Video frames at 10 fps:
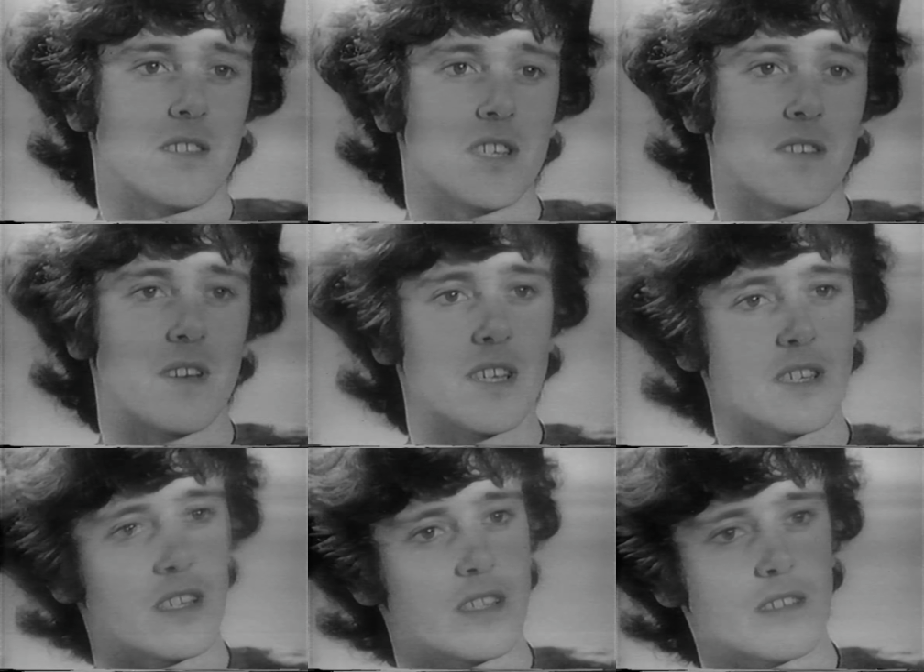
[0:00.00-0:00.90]
The
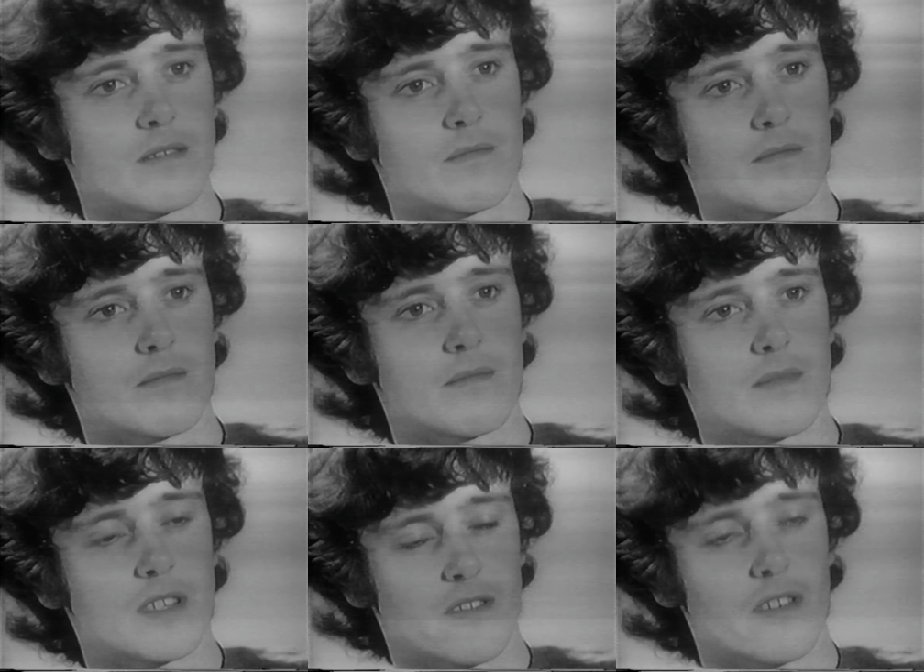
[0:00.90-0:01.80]
generation
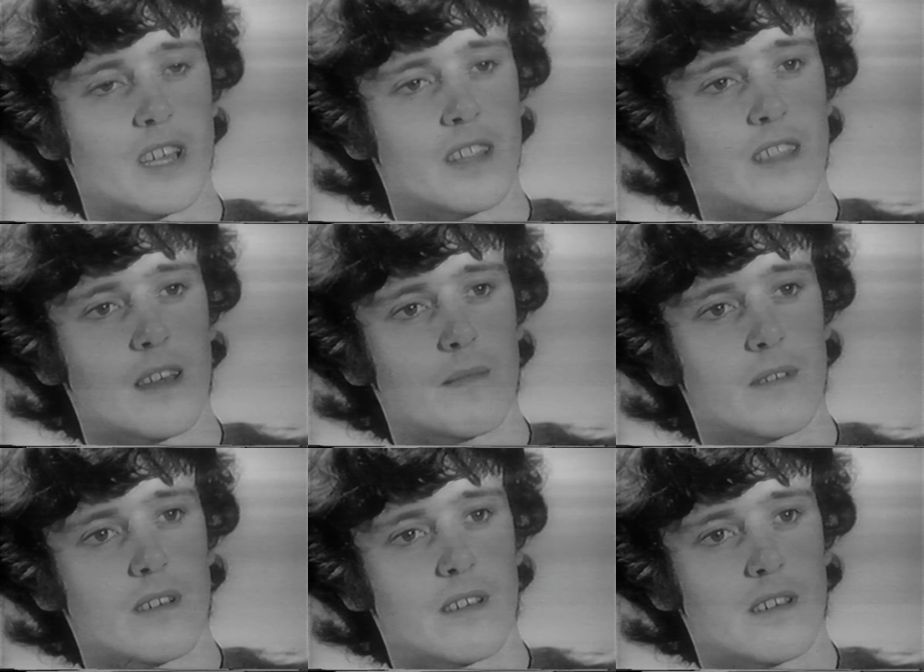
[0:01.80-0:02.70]
is growing in them.
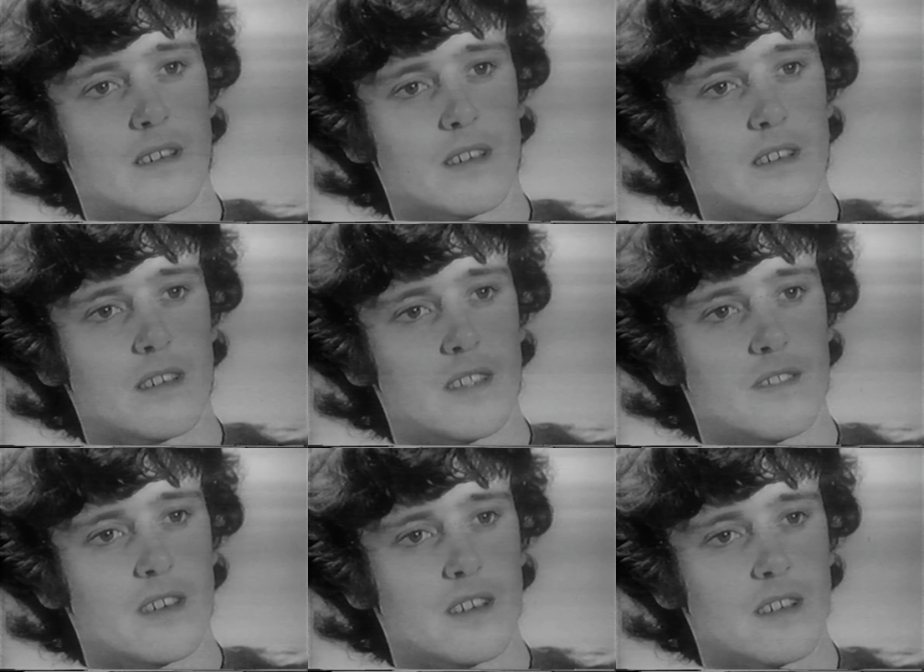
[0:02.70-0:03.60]

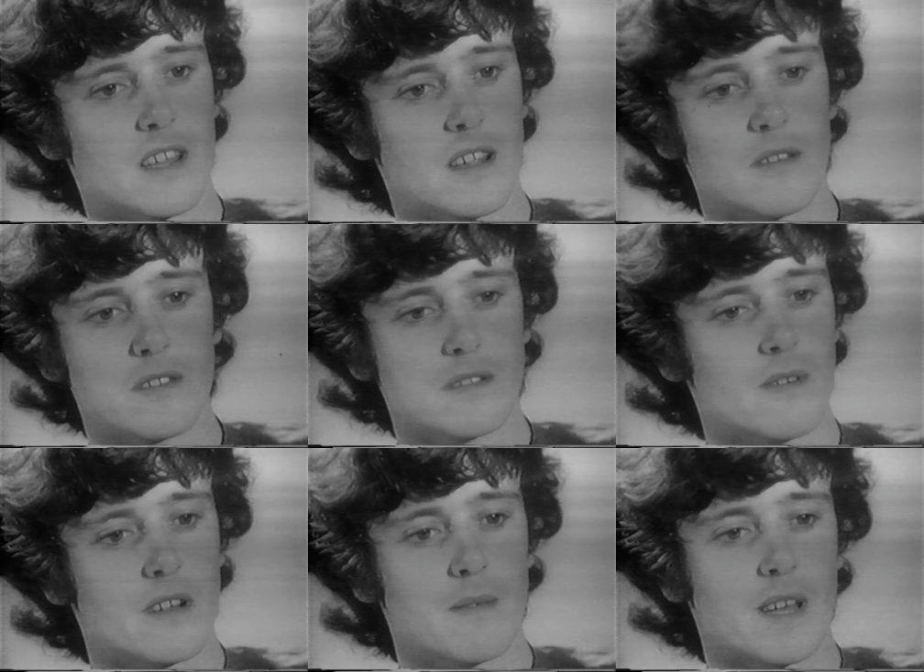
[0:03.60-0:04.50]
in the, and I'm not so
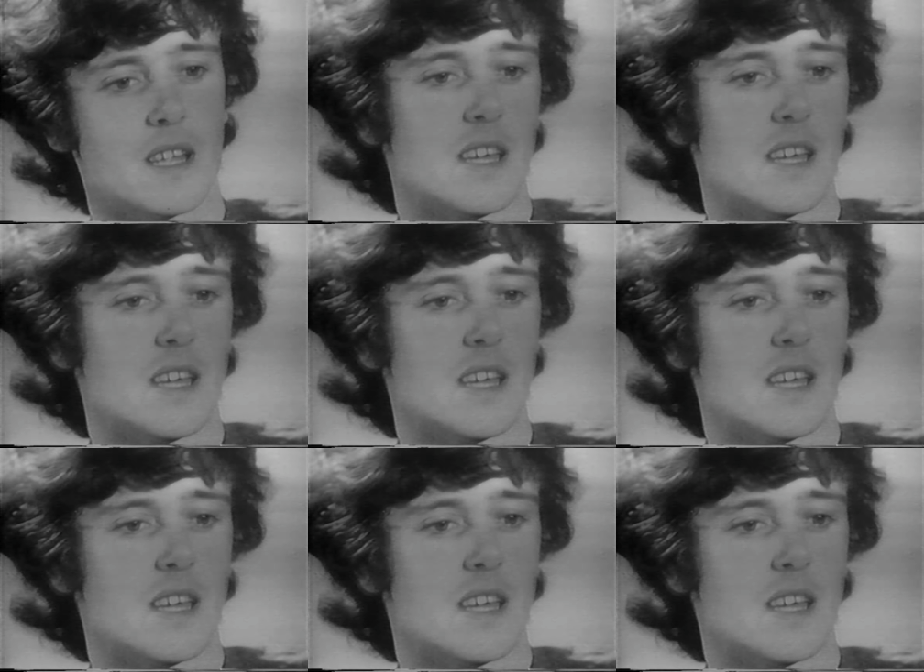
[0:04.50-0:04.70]
worried about